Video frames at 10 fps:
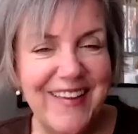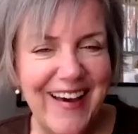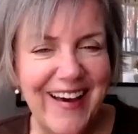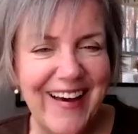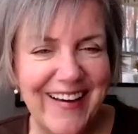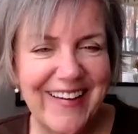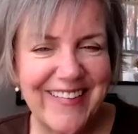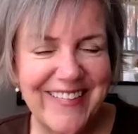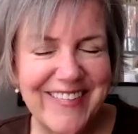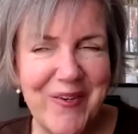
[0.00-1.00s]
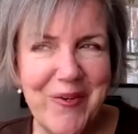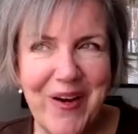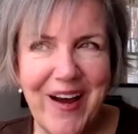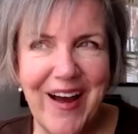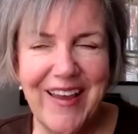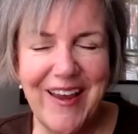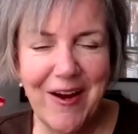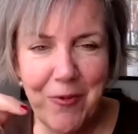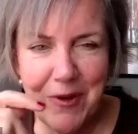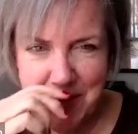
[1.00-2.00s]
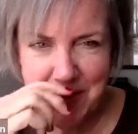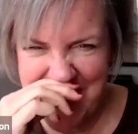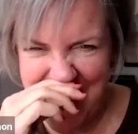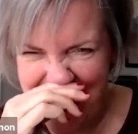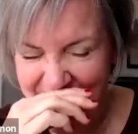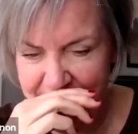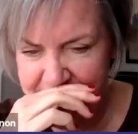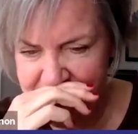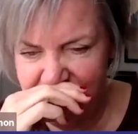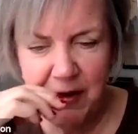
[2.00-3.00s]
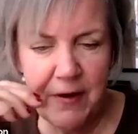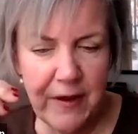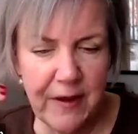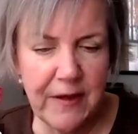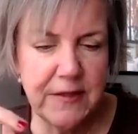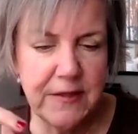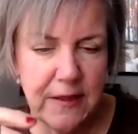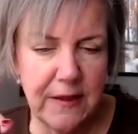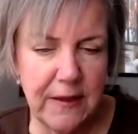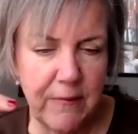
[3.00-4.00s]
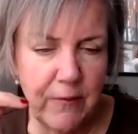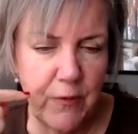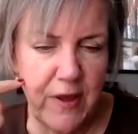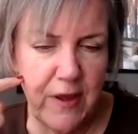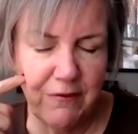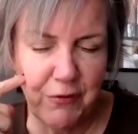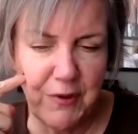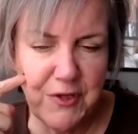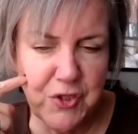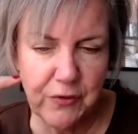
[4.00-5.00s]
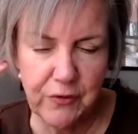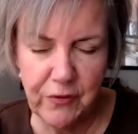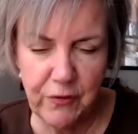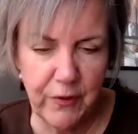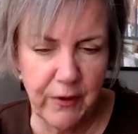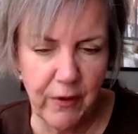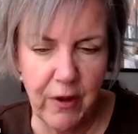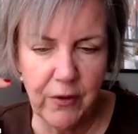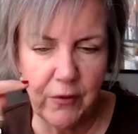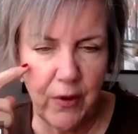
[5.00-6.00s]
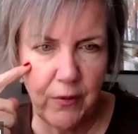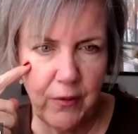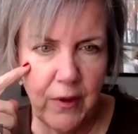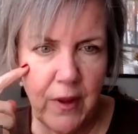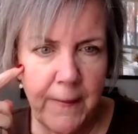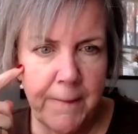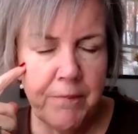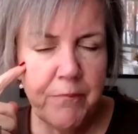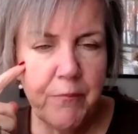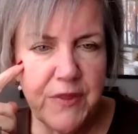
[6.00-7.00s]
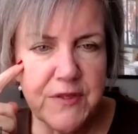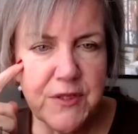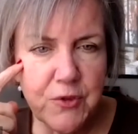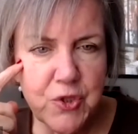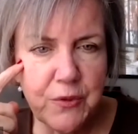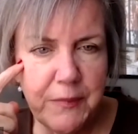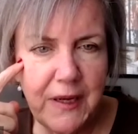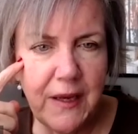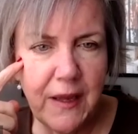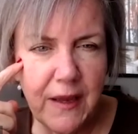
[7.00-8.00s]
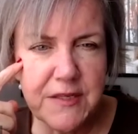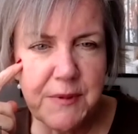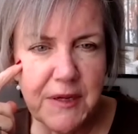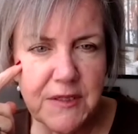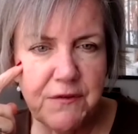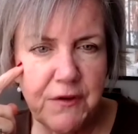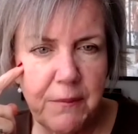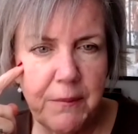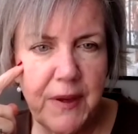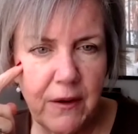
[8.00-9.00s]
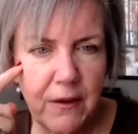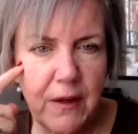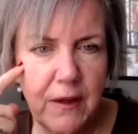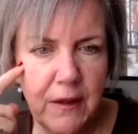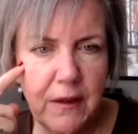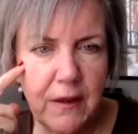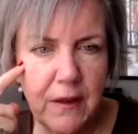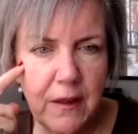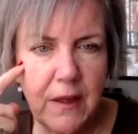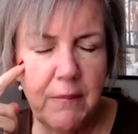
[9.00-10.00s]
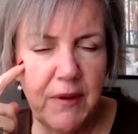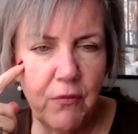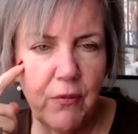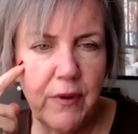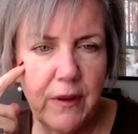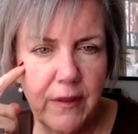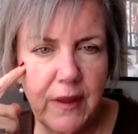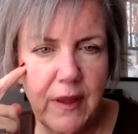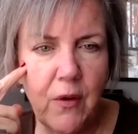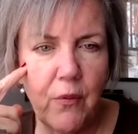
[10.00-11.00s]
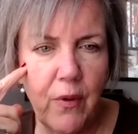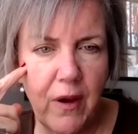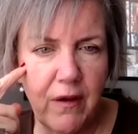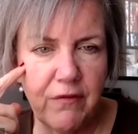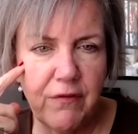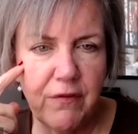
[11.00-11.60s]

yeah. So I hear what you're saying. It's very easy, and we have three children too, and they're all grown. But the social media aspect of comparing can be really rough